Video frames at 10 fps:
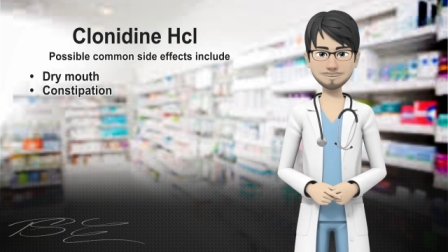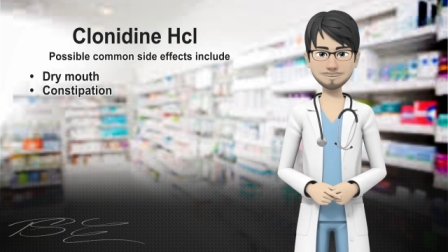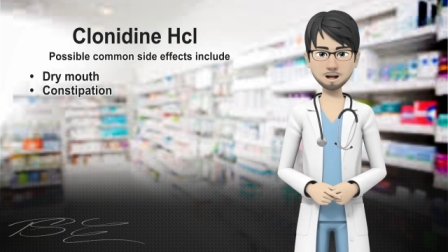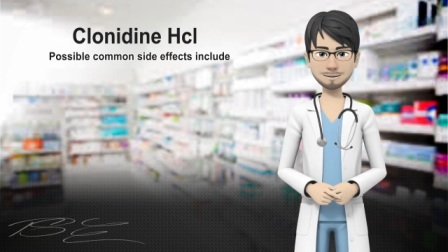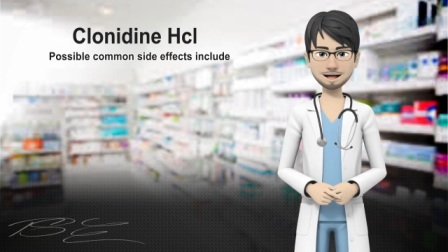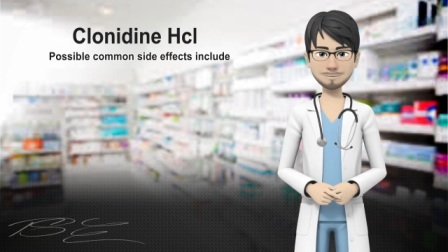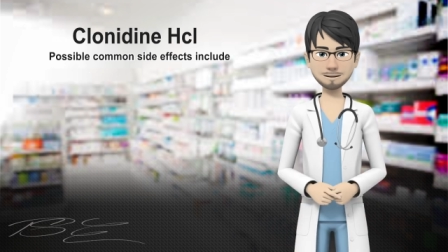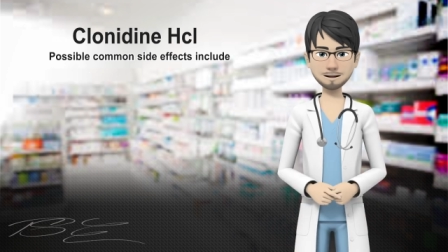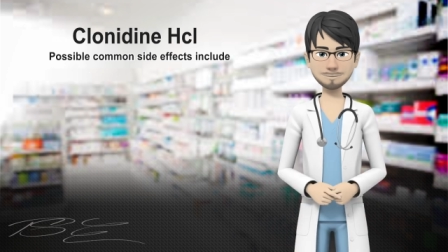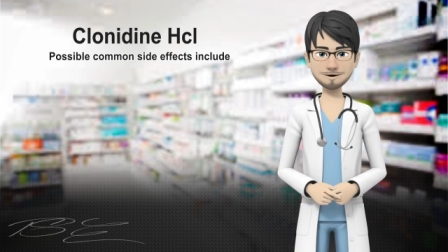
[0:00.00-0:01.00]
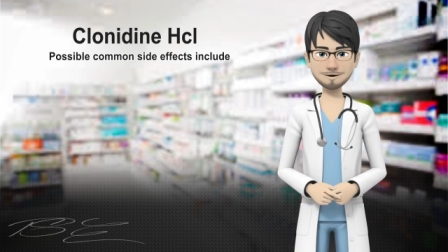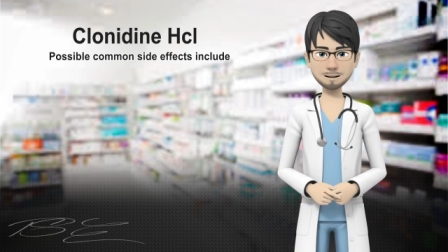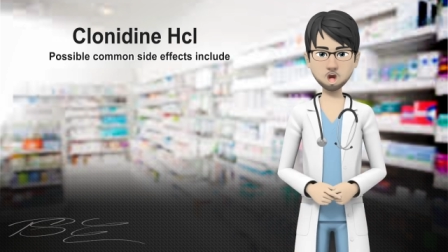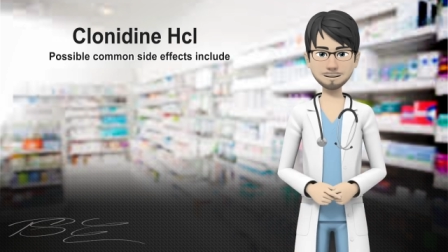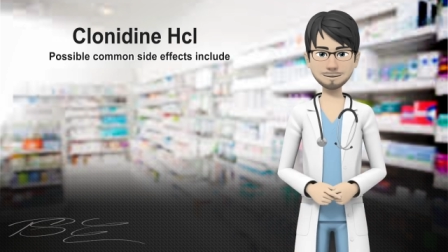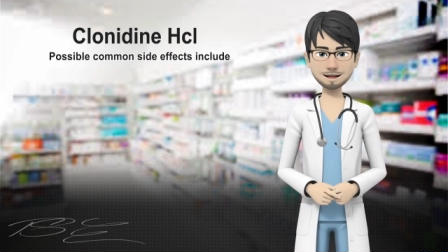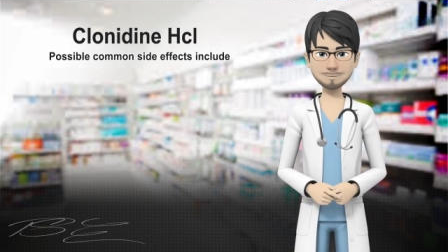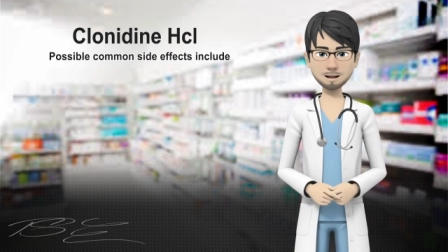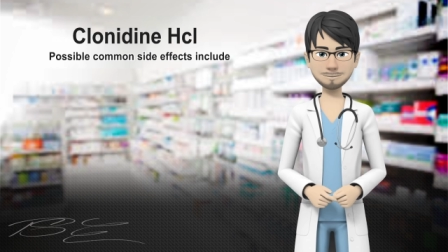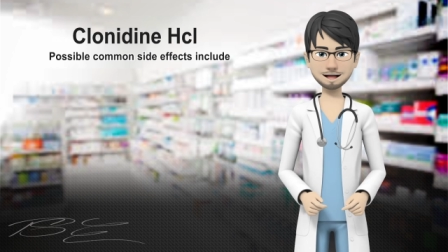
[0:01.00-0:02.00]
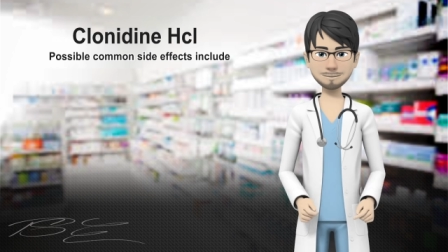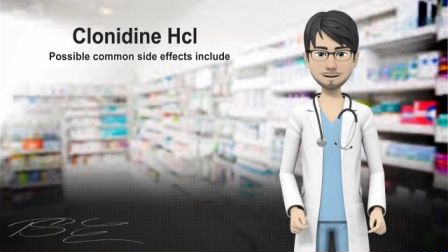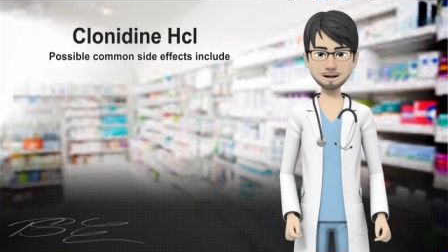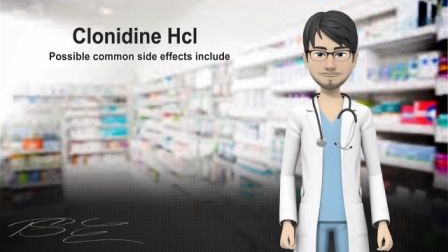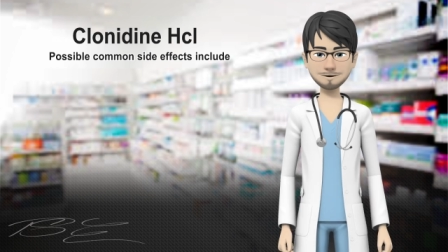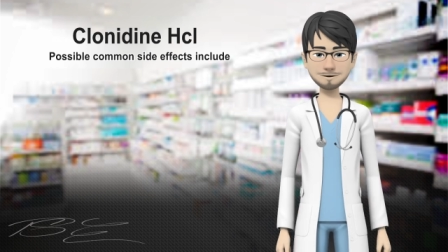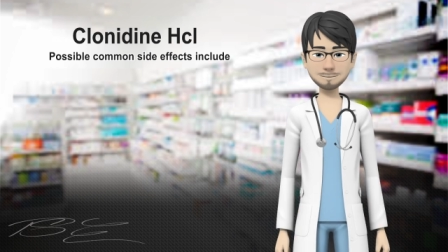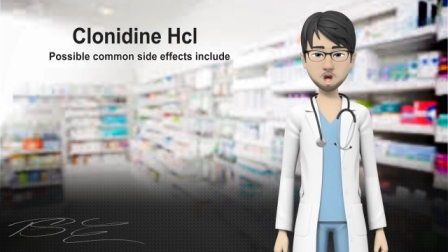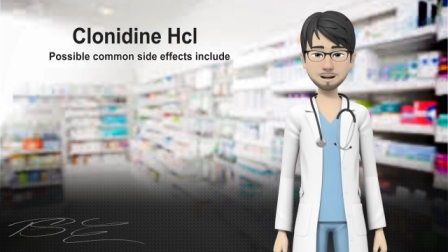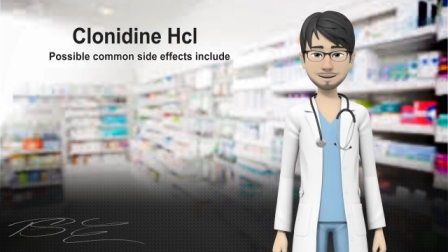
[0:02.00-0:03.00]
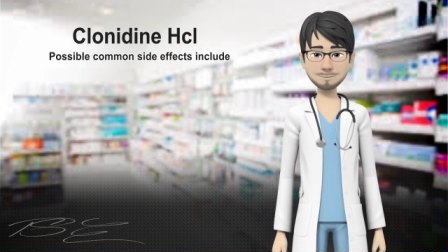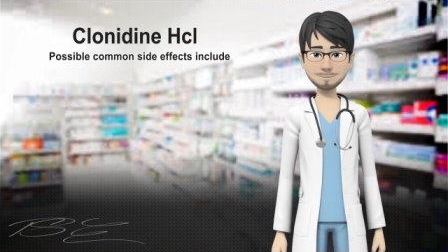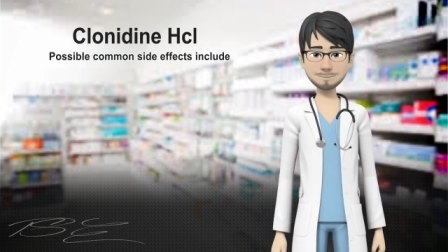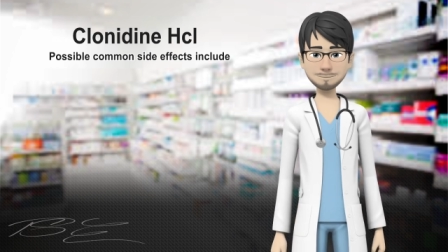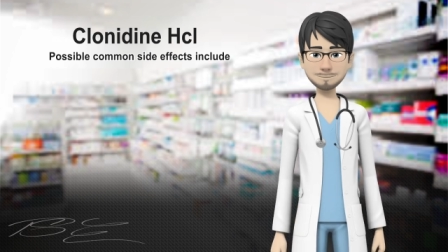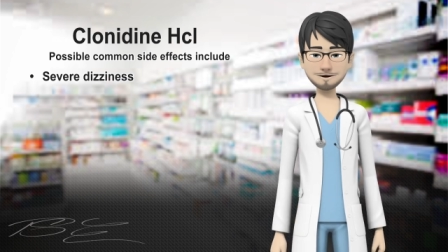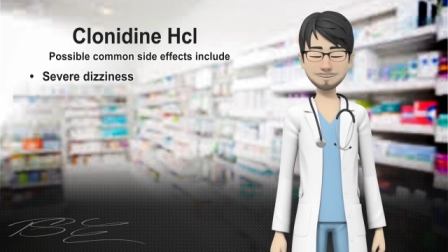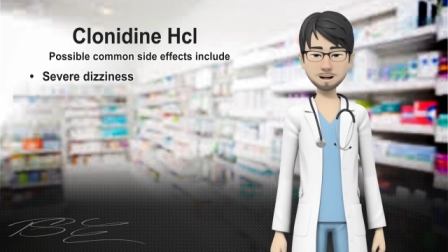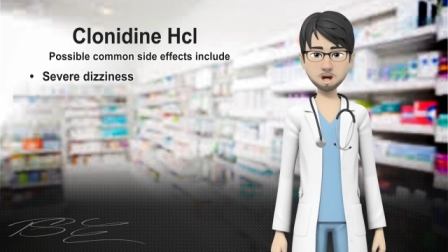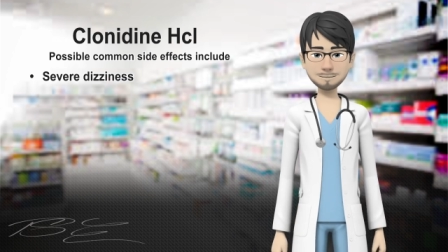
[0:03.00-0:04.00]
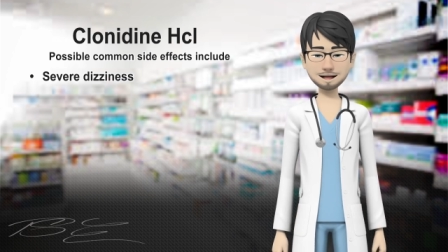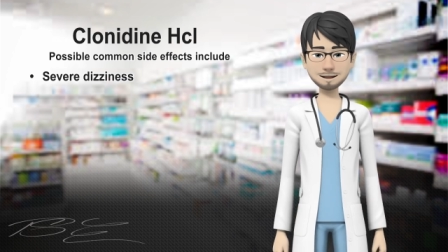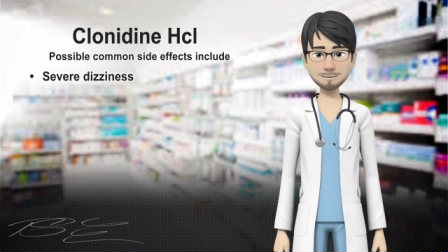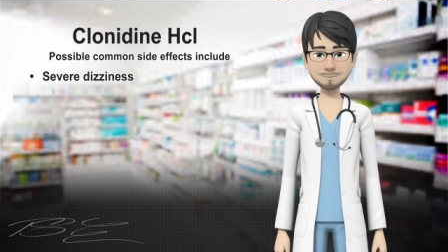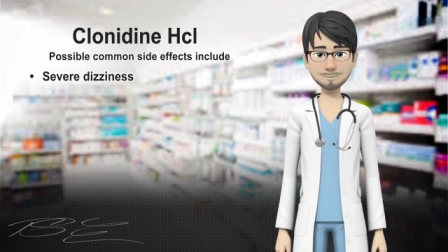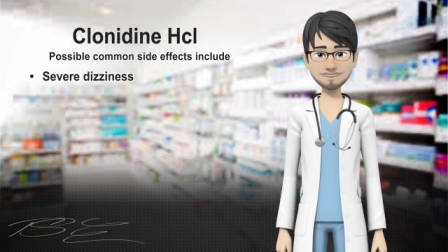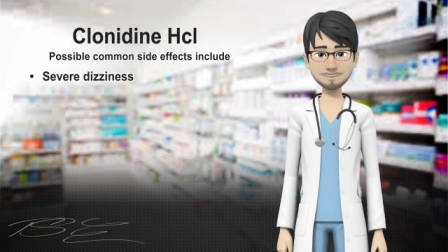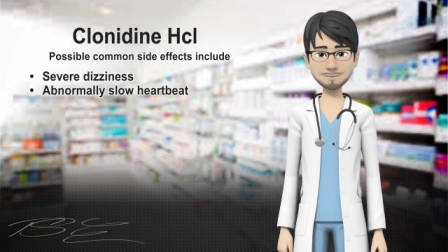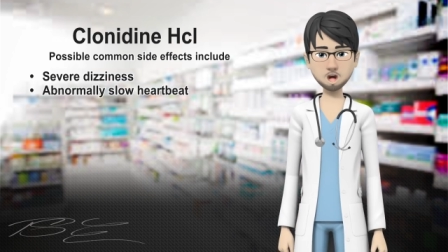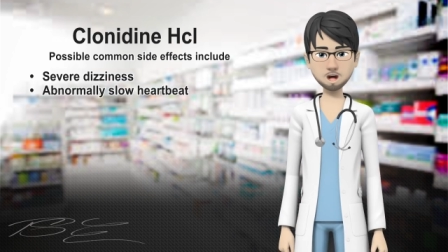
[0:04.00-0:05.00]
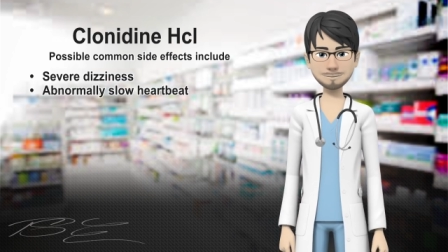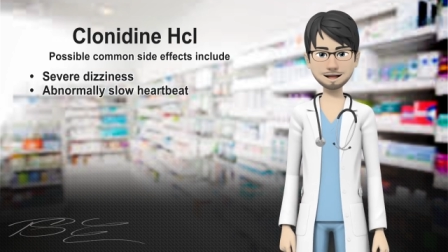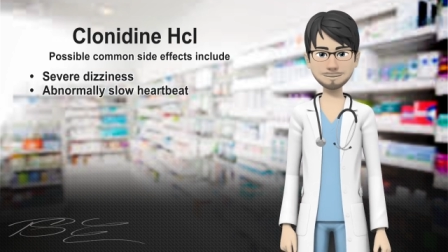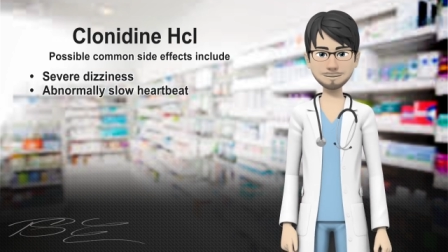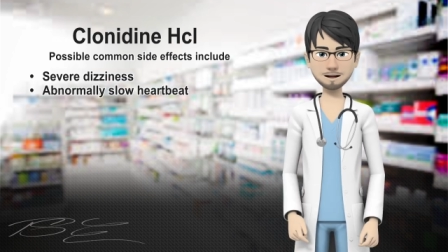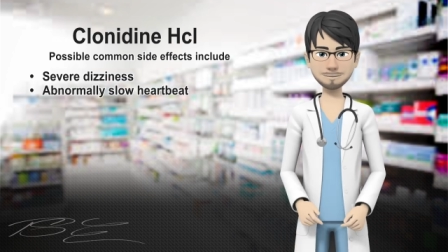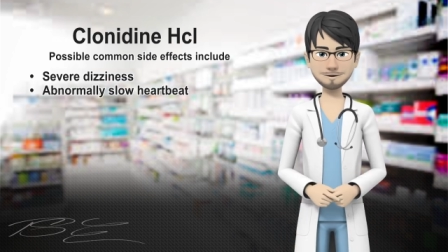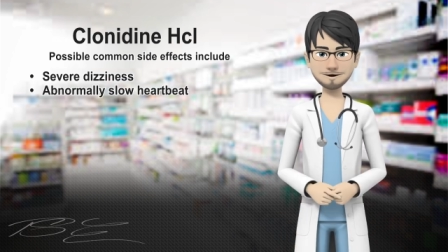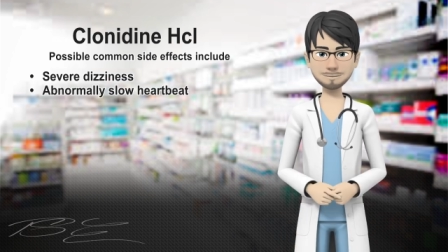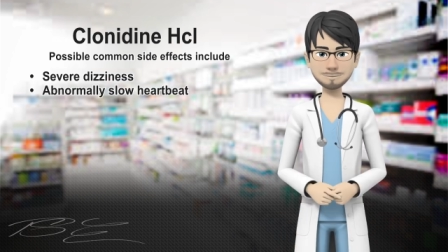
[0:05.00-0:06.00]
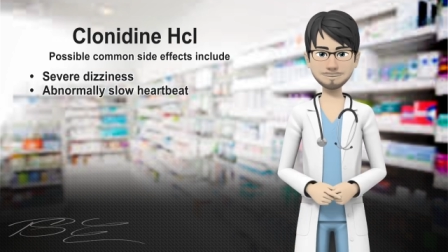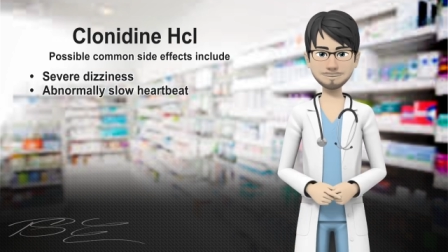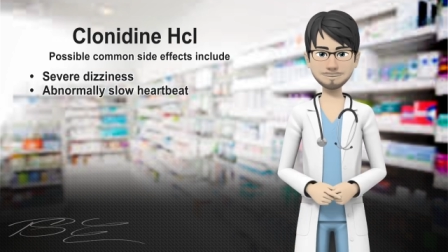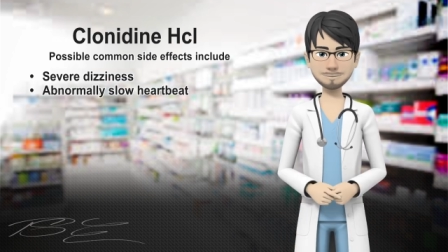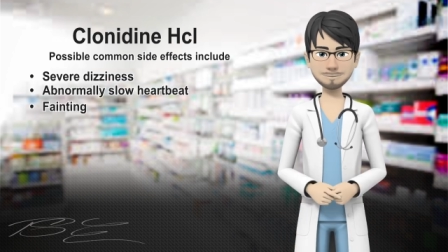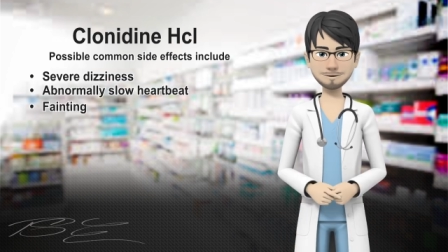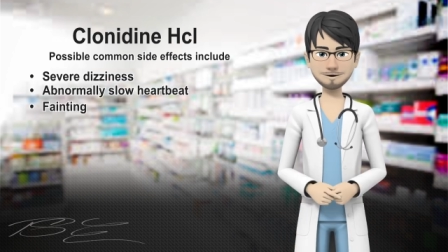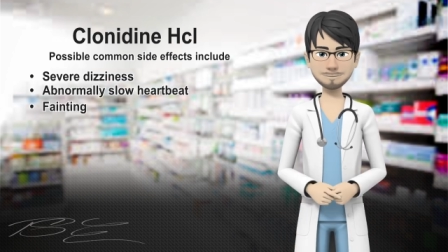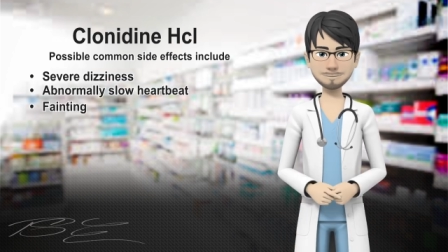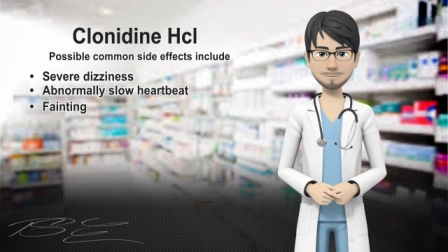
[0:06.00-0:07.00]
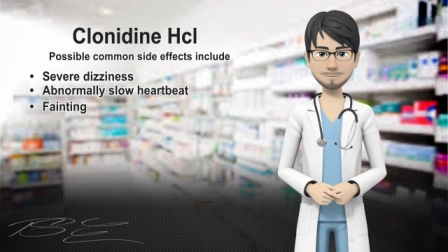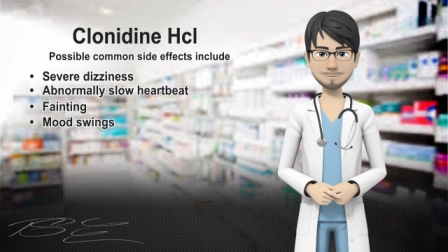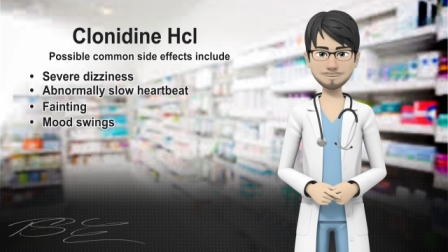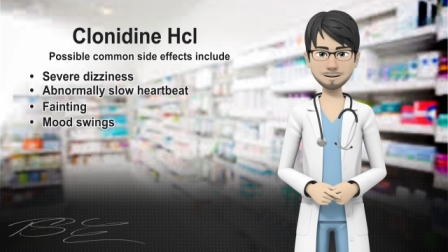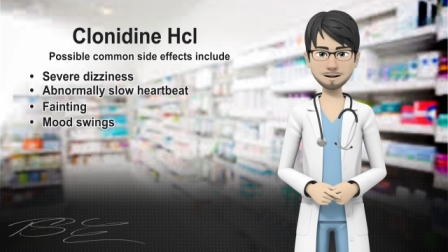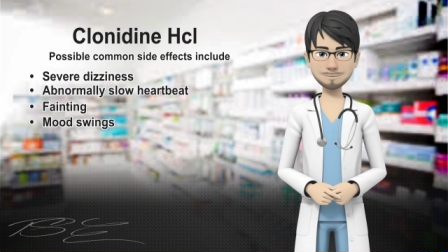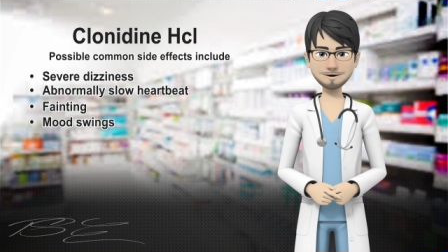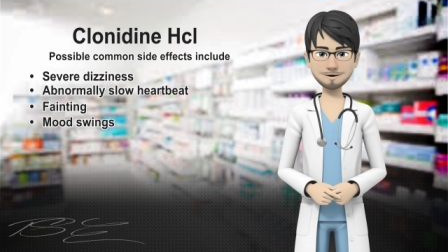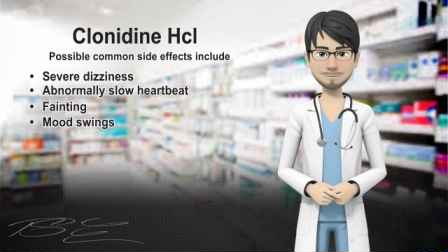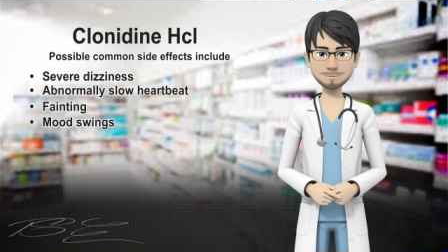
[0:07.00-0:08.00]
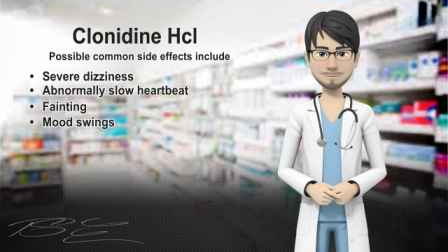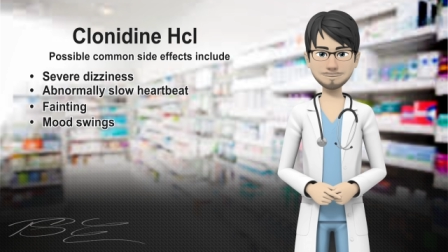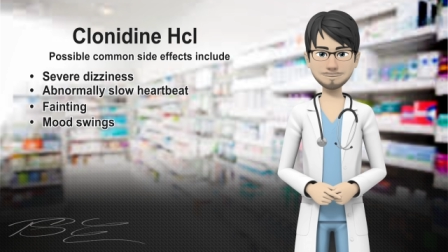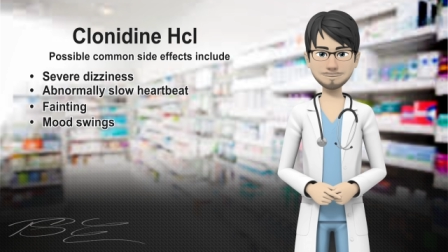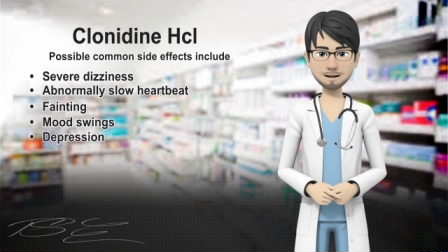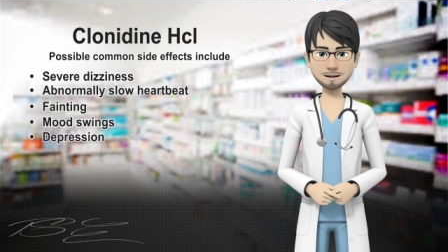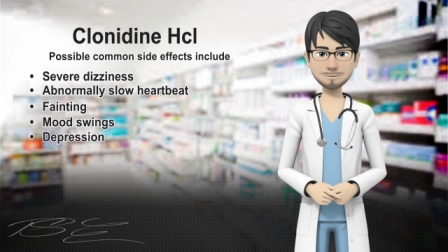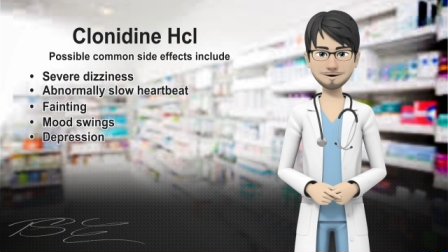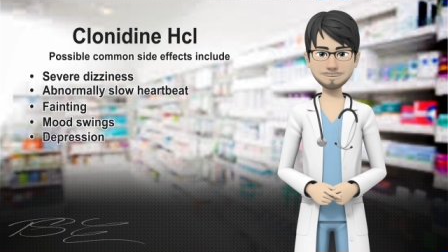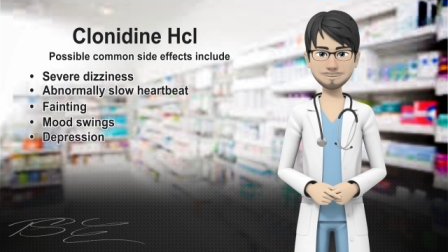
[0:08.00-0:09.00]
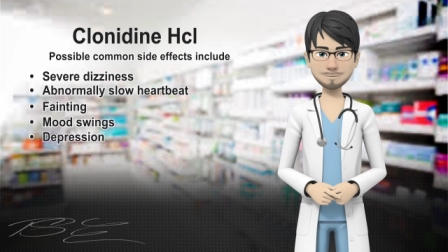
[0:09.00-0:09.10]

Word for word: Serious side effects of Clonidine HCL include severe dizziness, abnormally slow heartbeat, fainting, mood swings, depression,